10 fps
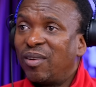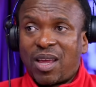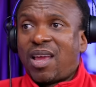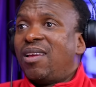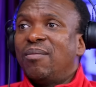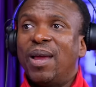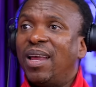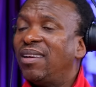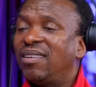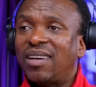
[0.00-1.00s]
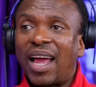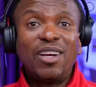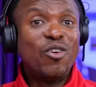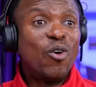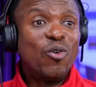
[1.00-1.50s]
Yeah, yeah, man. Yeah, I
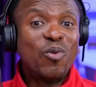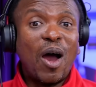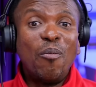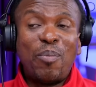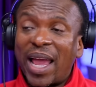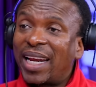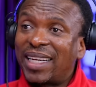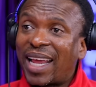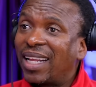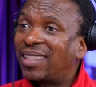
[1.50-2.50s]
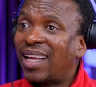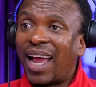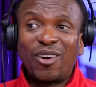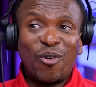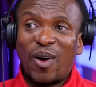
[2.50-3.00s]
know sense. How bad it gets. Mm-hmm.
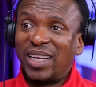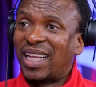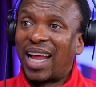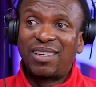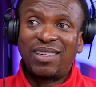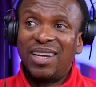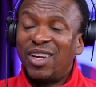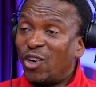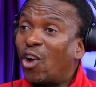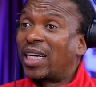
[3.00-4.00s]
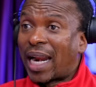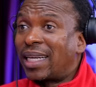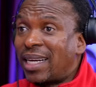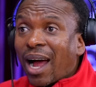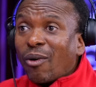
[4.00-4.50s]
I don't want that. Mm-hmm. Not
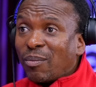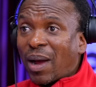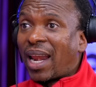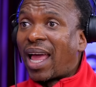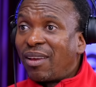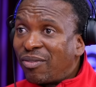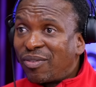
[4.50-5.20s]
right now in my life.